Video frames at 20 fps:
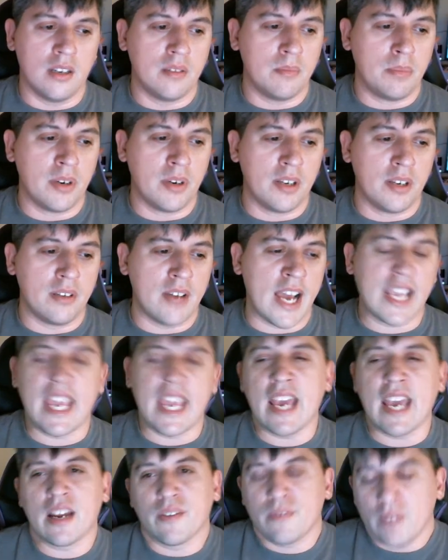But I
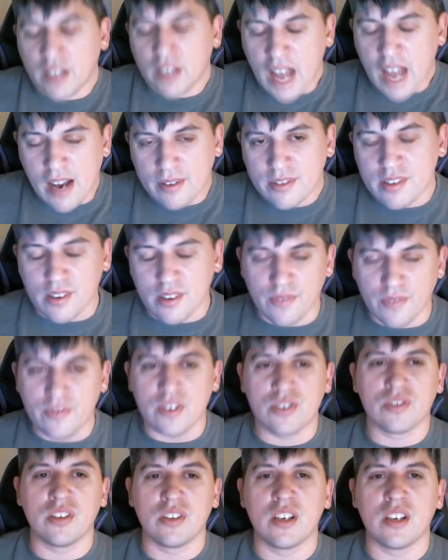can't announce it
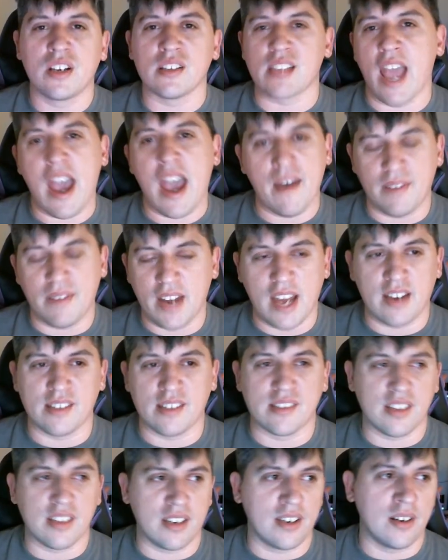officially because I haven't had it
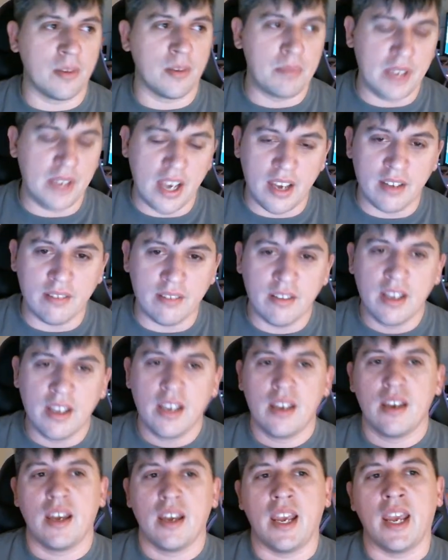set it up yet,
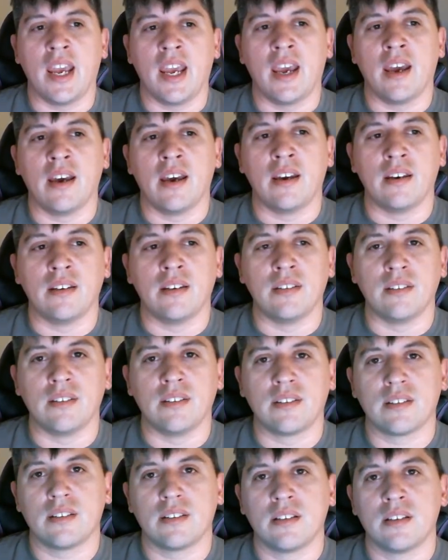
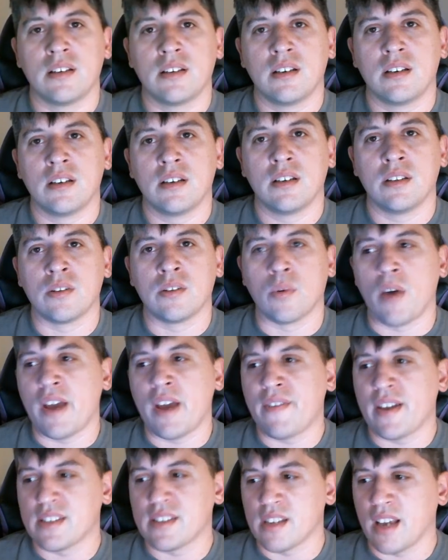and the
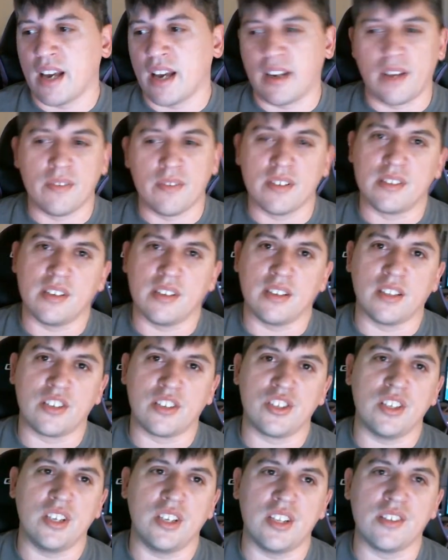wife hasn't gotten everything that
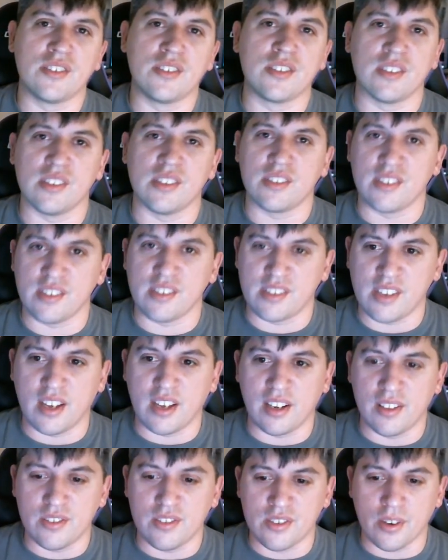she needs to set
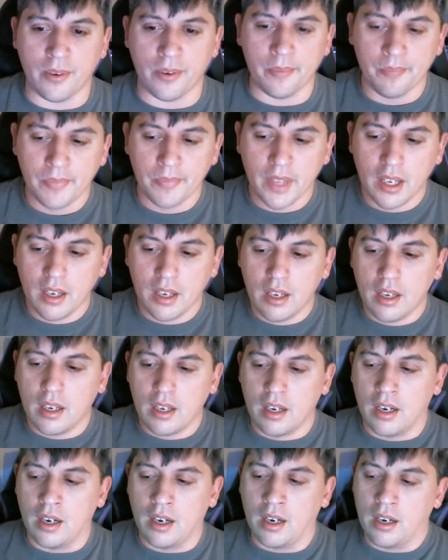it. So
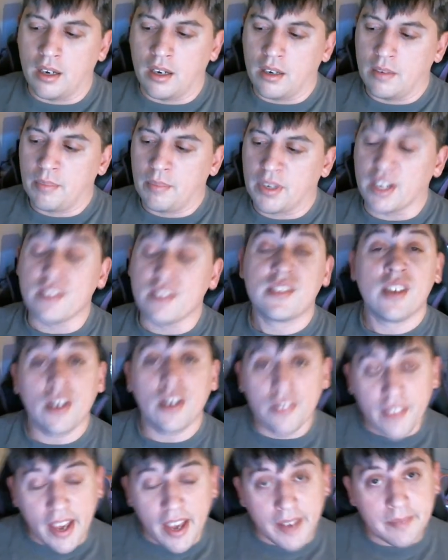but
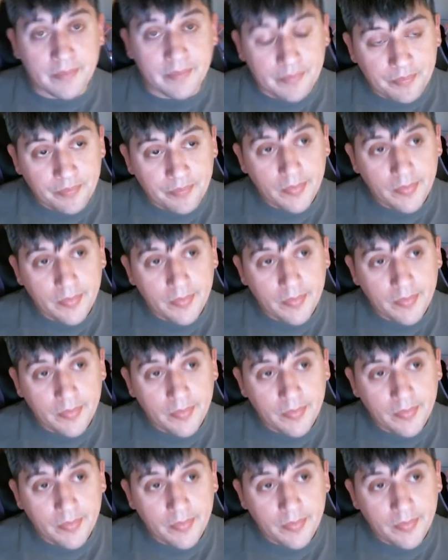until then,